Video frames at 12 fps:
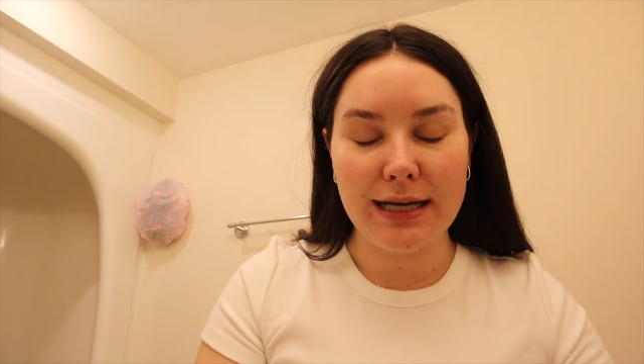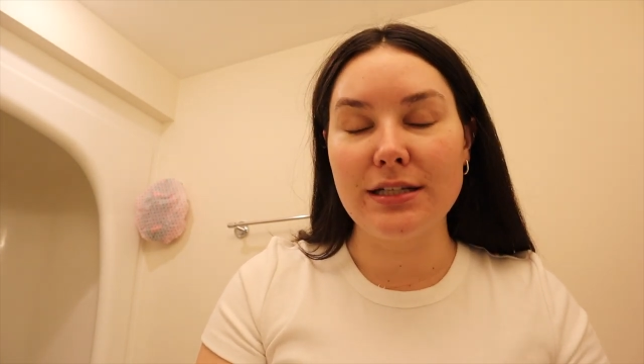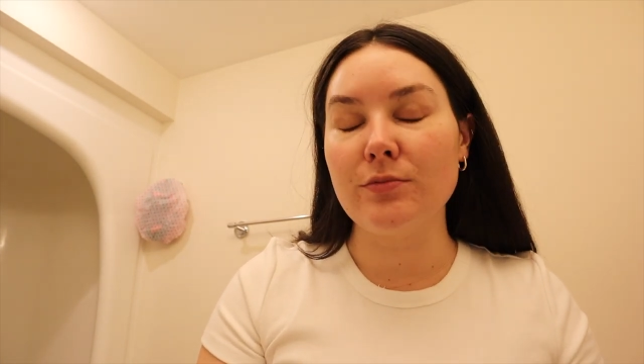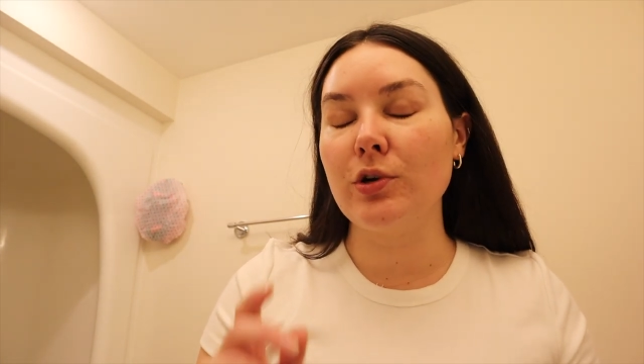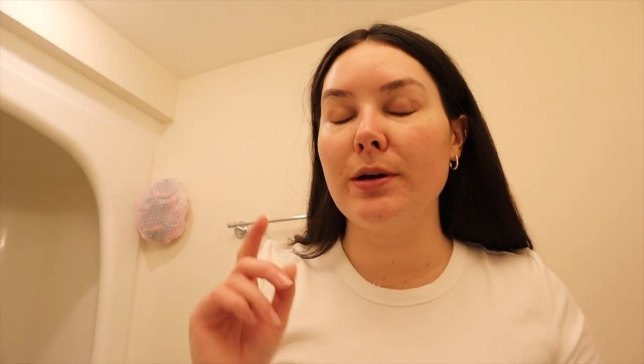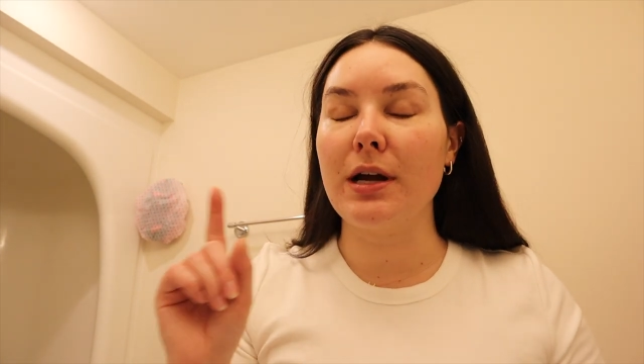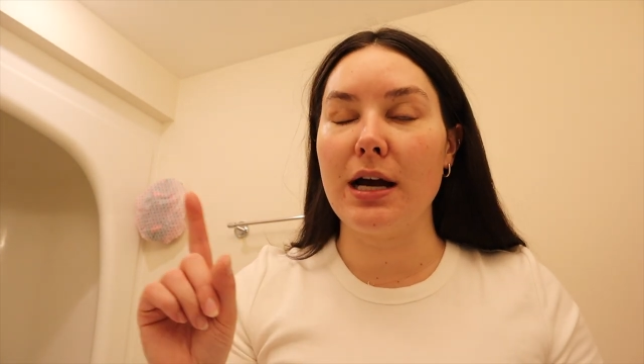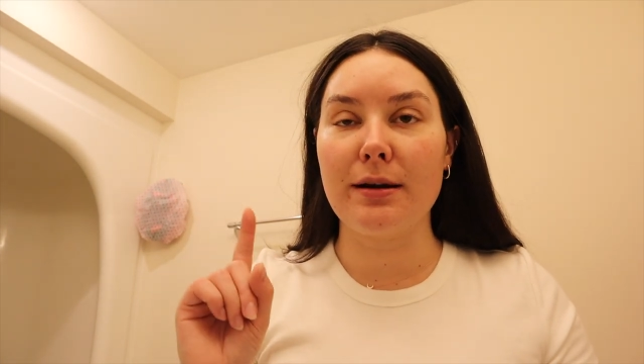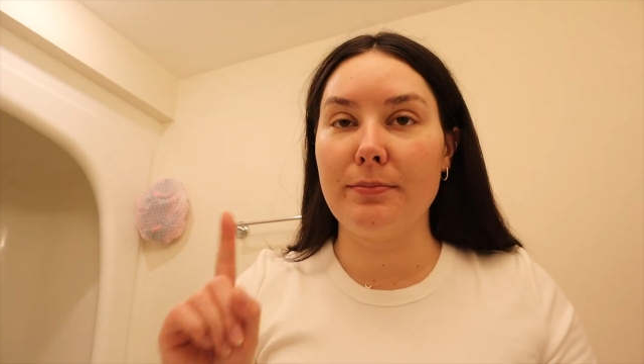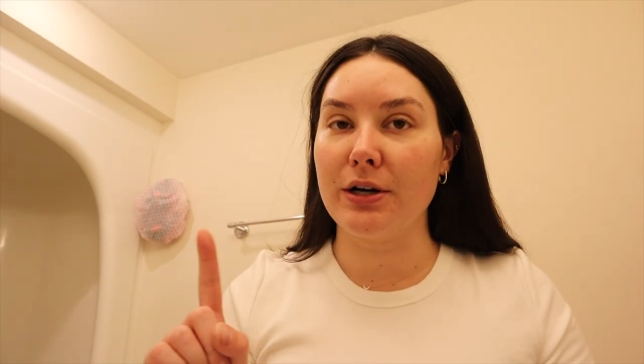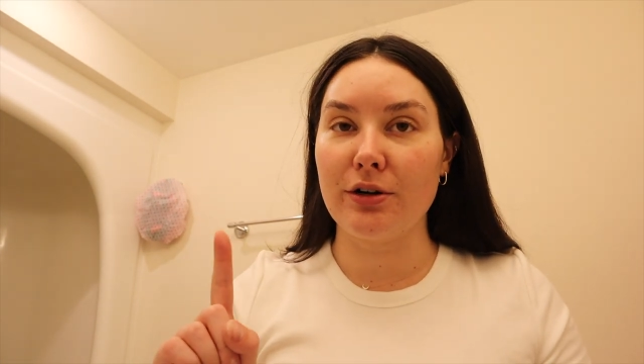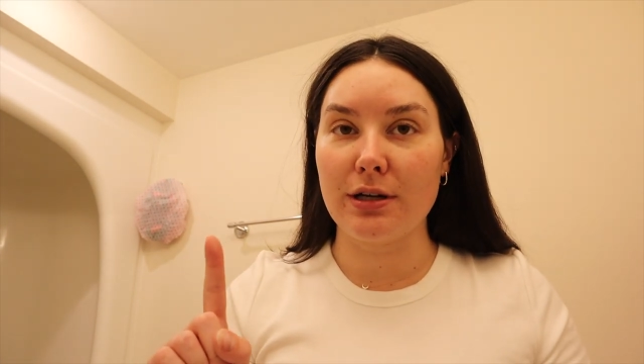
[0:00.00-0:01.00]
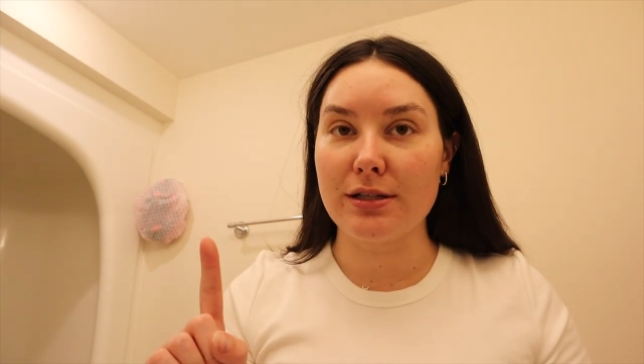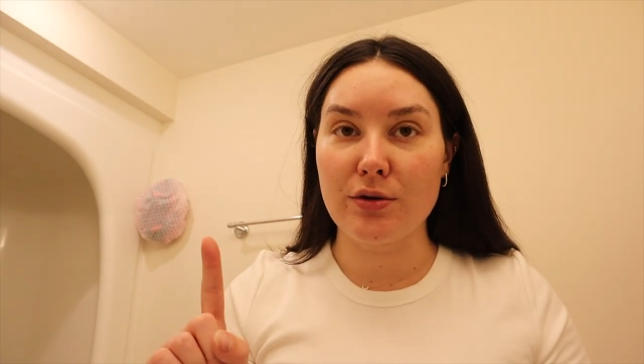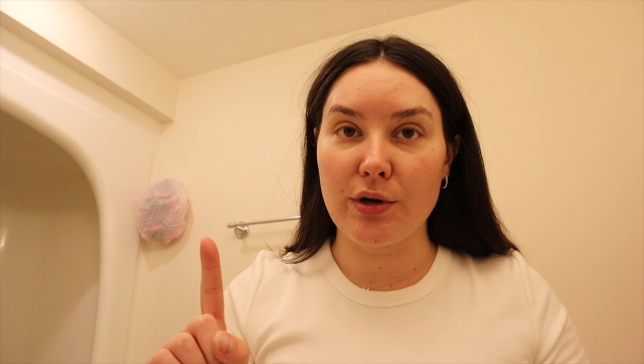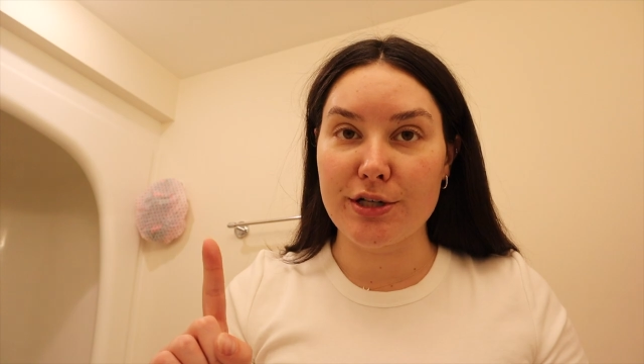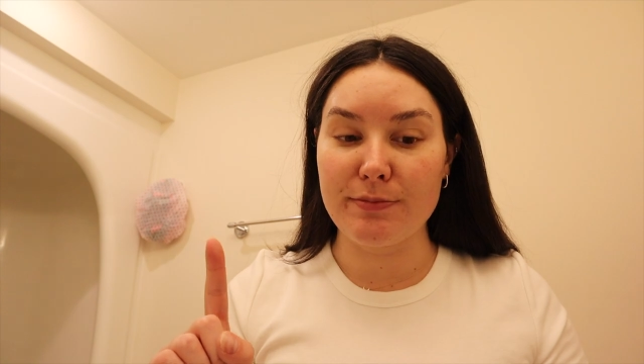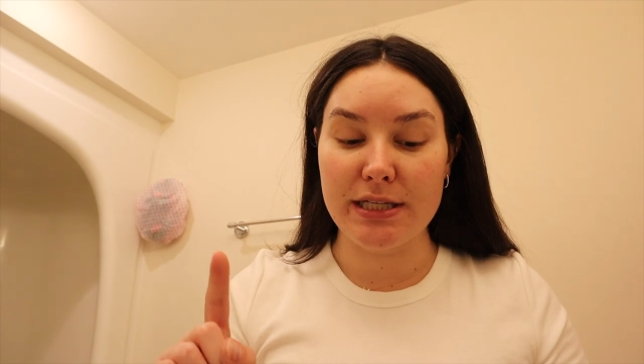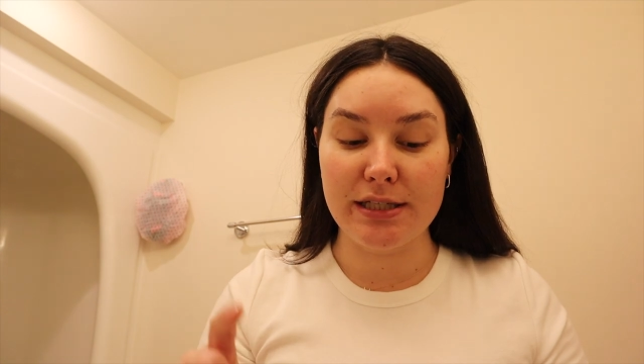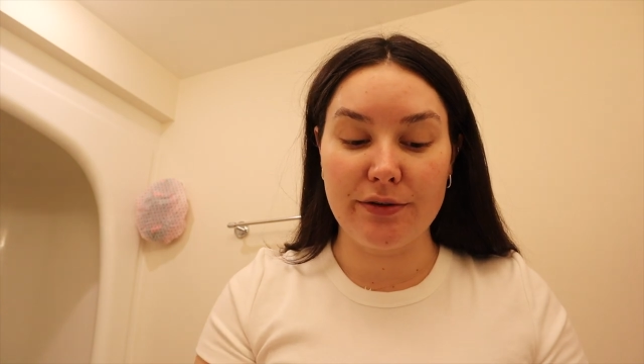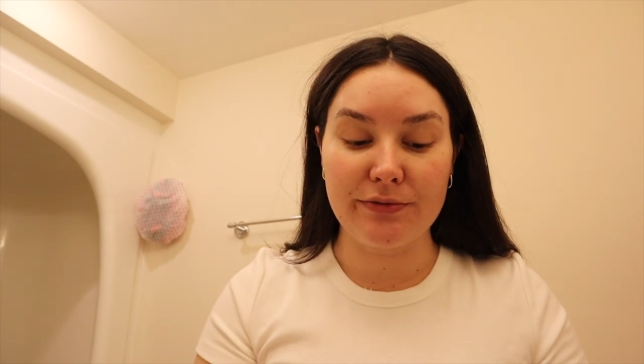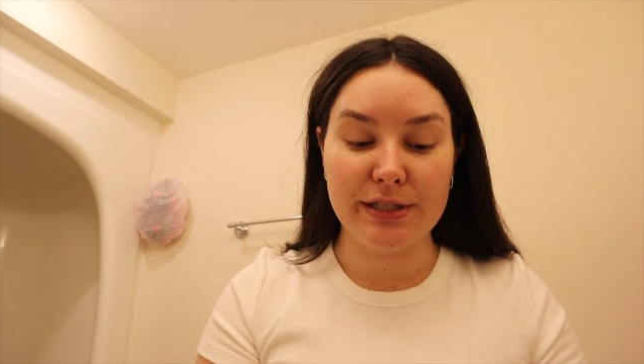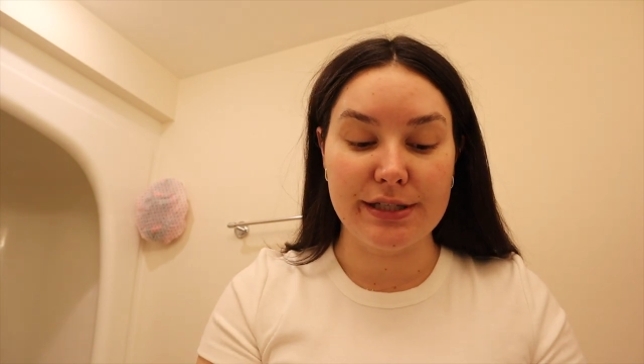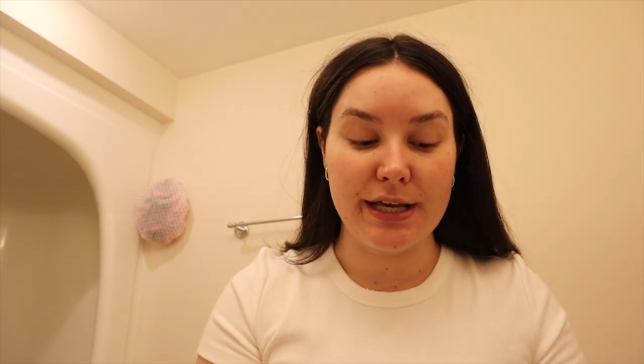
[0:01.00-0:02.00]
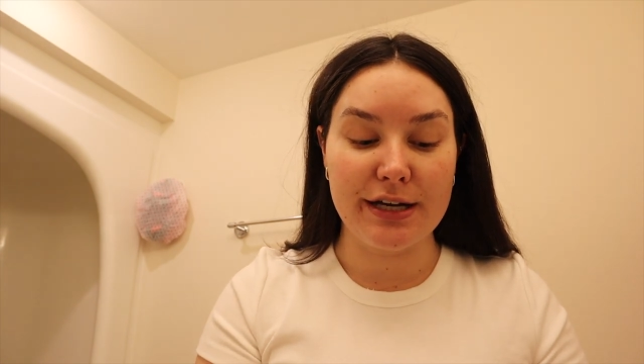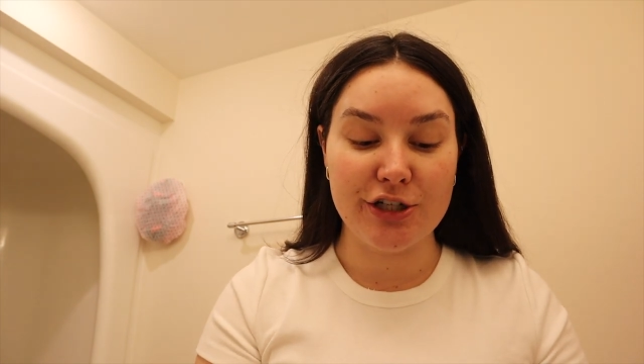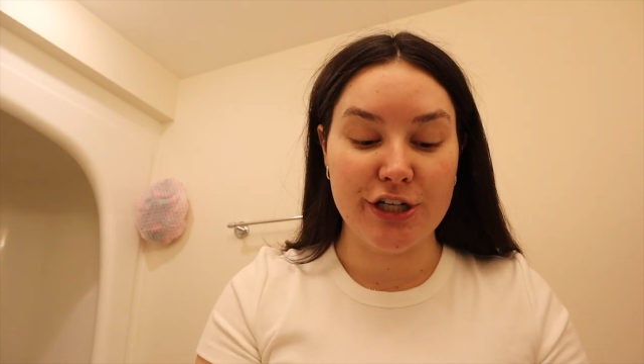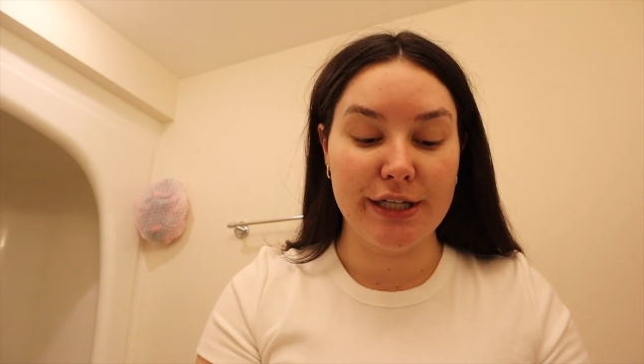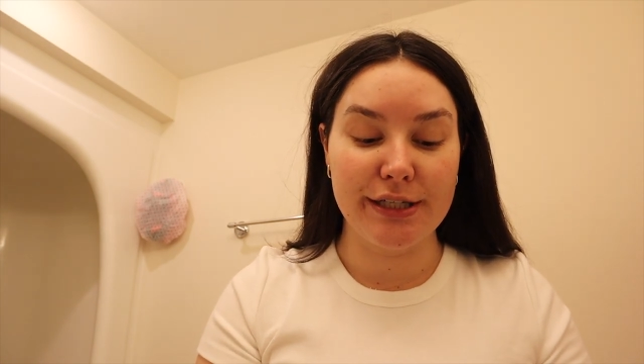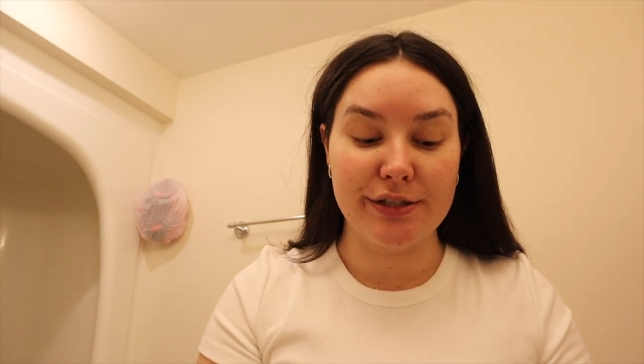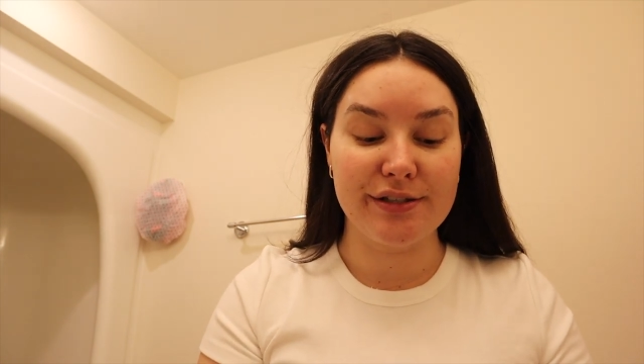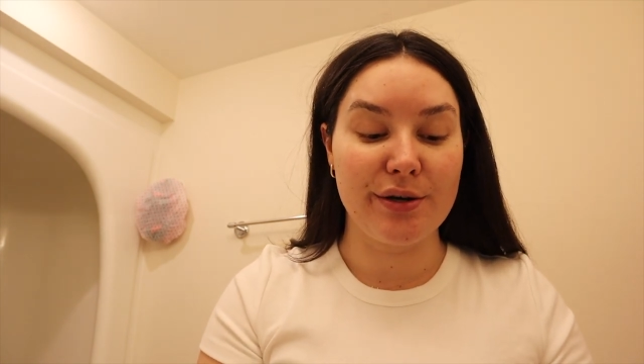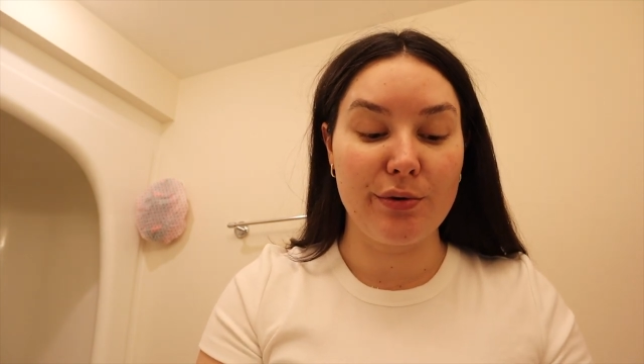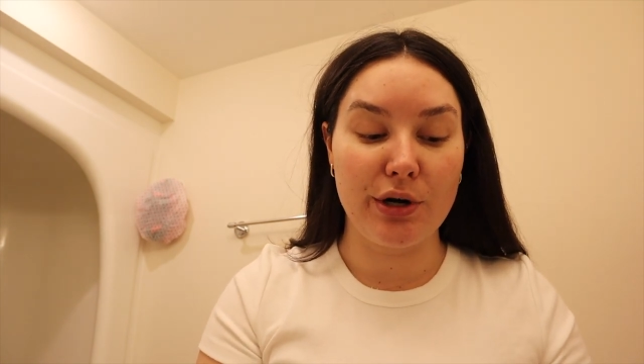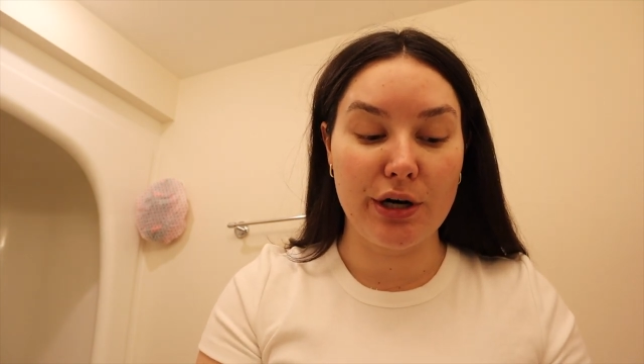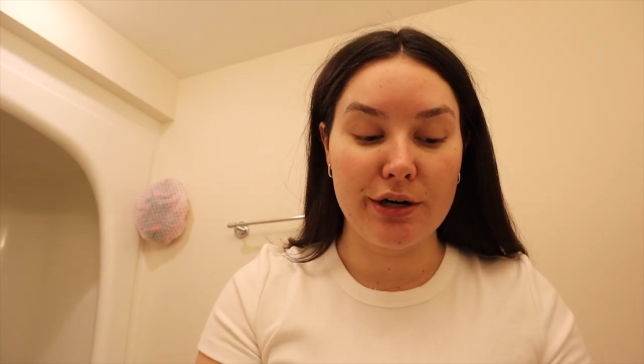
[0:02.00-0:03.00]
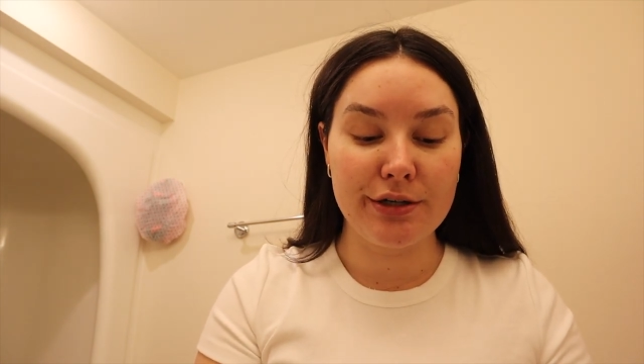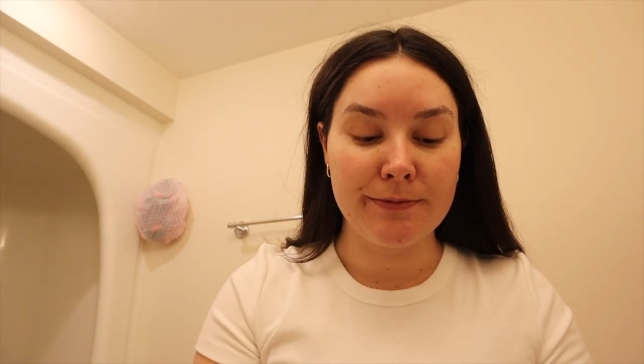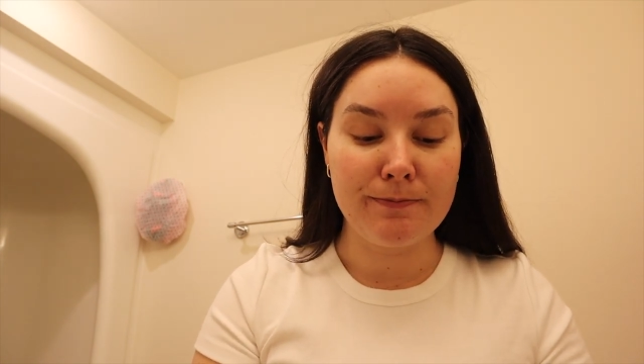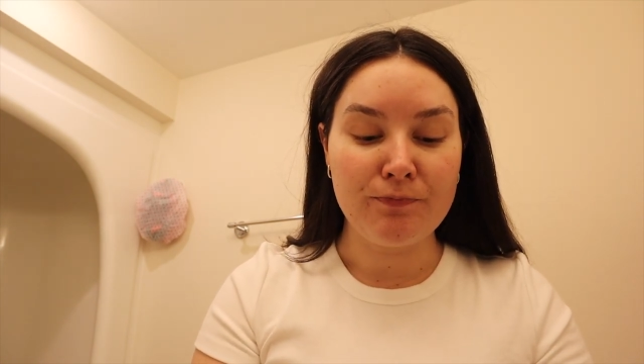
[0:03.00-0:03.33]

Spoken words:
I didn't want to cut a butternut squash myself because that shit is so hard.